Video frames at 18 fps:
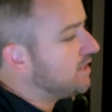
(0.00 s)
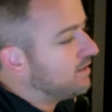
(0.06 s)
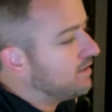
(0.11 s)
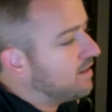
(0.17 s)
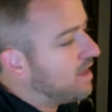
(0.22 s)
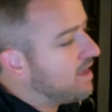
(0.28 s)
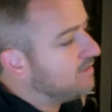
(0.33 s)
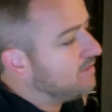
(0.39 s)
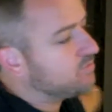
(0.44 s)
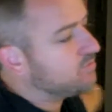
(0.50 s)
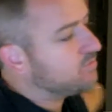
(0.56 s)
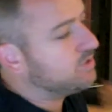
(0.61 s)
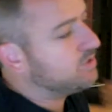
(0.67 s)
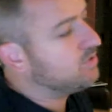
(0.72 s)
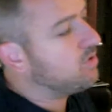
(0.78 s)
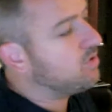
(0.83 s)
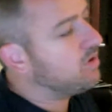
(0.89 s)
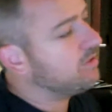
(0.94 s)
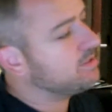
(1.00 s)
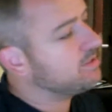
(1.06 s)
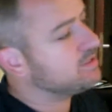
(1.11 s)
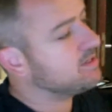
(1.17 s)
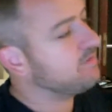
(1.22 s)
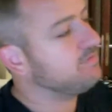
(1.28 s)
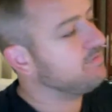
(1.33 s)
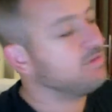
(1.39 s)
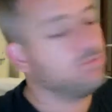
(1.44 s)
lives, we do all the
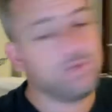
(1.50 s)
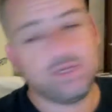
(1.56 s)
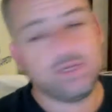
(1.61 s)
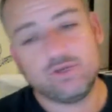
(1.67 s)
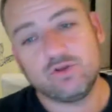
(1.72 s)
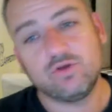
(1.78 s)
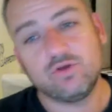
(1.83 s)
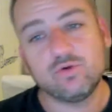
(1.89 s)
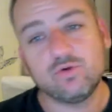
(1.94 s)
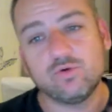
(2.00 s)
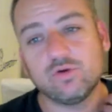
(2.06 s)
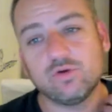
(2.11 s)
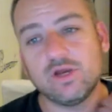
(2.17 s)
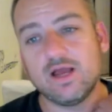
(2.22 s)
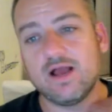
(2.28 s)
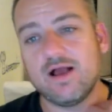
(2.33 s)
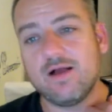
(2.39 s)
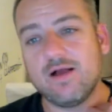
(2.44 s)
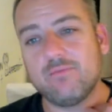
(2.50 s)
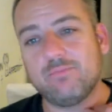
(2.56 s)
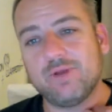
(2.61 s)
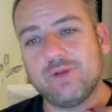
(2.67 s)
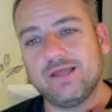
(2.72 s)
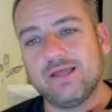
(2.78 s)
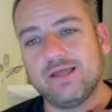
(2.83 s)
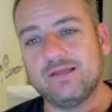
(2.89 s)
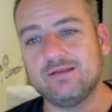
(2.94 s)
stuff that we do,
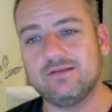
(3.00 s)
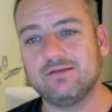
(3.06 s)
but,